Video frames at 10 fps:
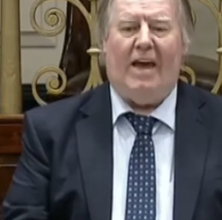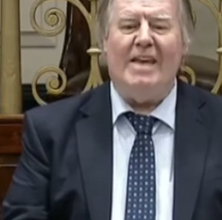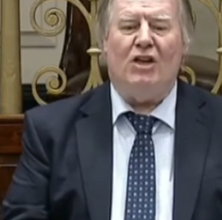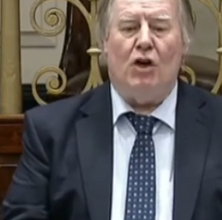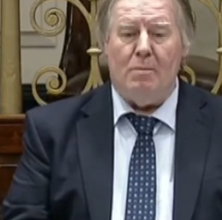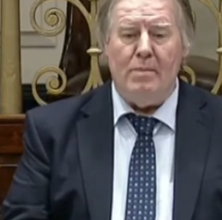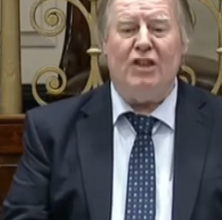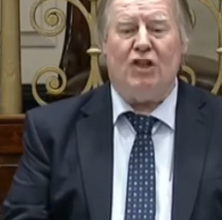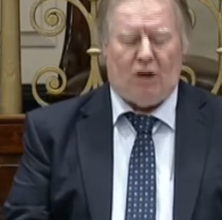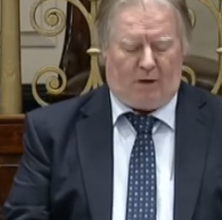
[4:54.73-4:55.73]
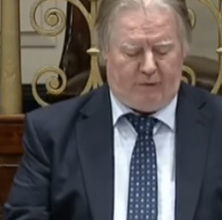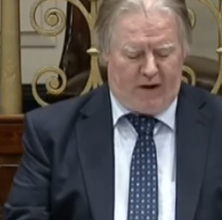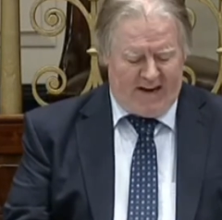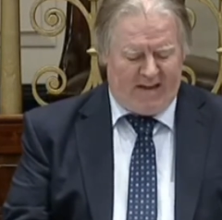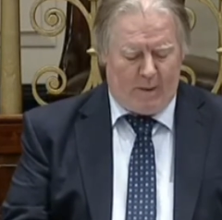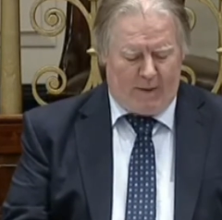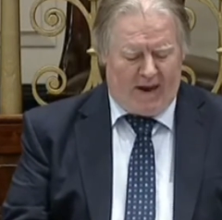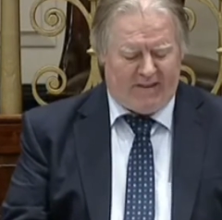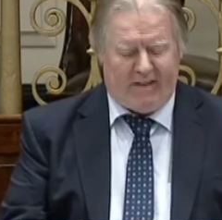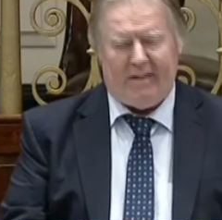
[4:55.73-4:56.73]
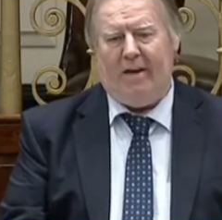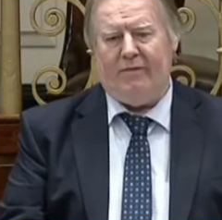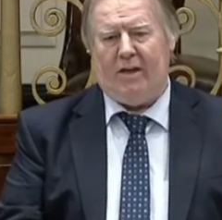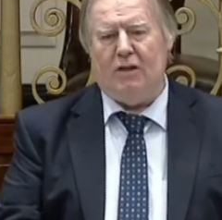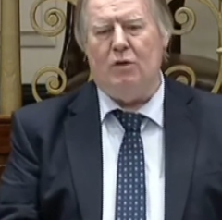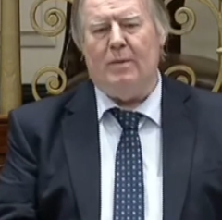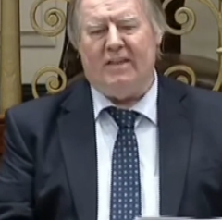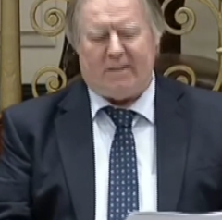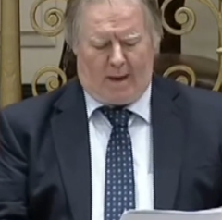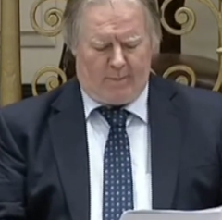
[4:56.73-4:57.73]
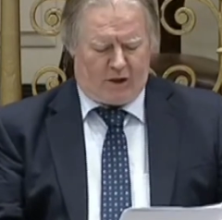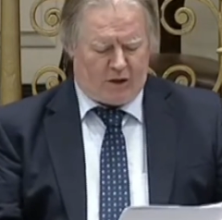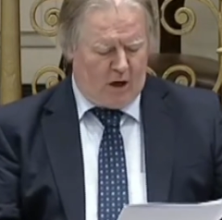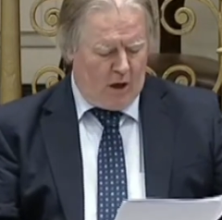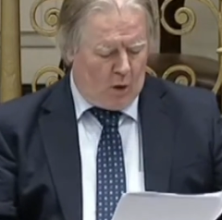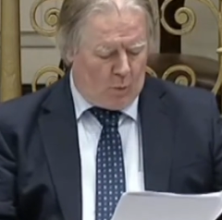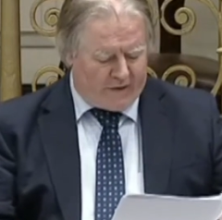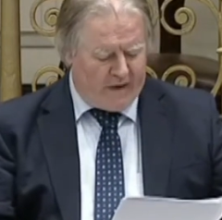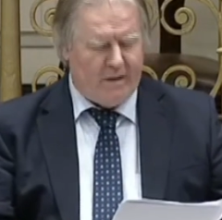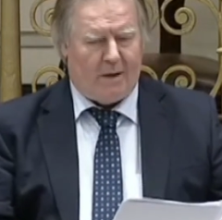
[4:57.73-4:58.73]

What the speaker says: a Commissioner for Independent Living to be established within the